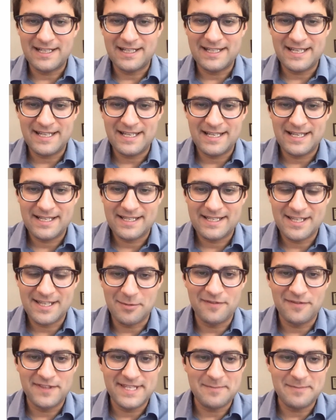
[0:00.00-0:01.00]
some of these
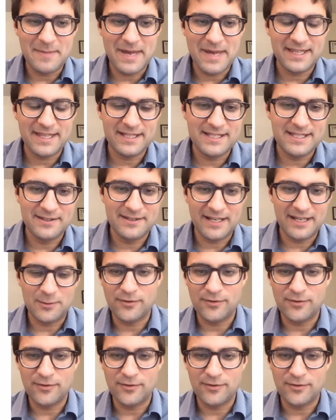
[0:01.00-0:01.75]
methods to get rid of